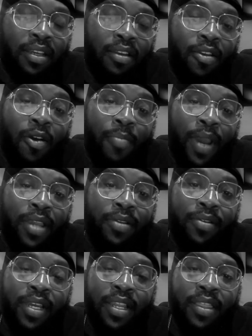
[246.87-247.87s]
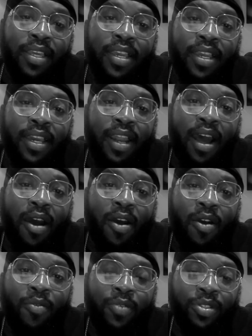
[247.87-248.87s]
don't pay you anything at
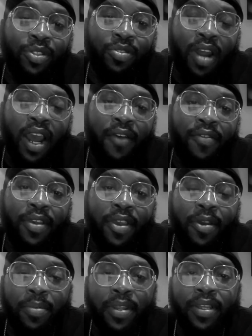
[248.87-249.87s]
all when you're driving empty.